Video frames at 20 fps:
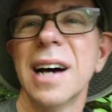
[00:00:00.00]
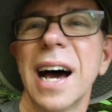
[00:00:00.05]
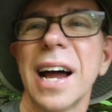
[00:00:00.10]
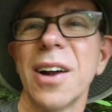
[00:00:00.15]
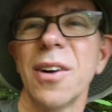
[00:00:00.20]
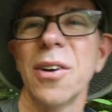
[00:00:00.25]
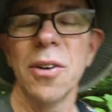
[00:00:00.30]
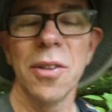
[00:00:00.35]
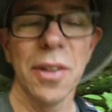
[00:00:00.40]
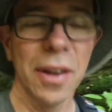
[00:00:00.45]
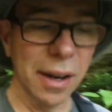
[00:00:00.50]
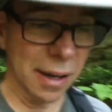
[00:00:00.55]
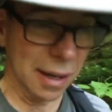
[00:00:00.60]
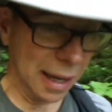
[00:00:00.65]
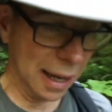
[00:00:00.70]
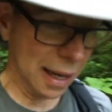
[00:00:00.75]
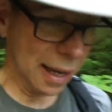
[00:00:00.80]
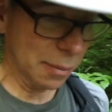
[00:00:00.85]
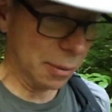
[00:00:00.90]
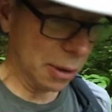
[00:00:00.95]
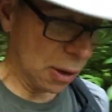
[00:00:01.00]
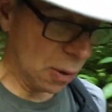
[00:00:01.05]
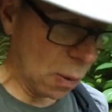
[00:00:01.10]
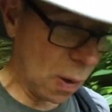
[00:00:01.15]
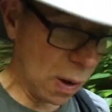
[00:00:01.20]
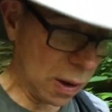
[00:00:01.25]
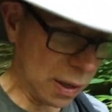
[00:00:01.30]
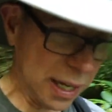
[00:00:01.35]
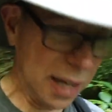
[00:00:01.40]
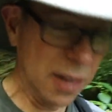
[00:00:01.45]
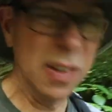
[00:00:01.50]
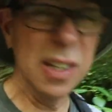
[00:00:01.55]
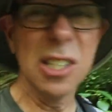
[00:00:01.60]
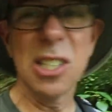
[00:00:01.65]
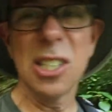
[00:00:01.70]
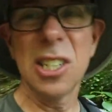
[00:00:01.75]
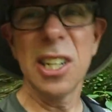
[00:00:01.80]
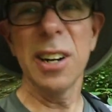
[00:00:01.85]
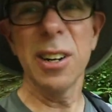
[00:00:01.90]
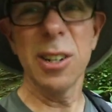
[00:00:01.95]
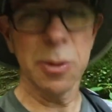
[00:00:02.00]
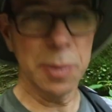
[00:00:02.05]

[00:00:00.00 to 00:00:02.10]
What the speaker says: I don't know that I'm going to walk down these stairs,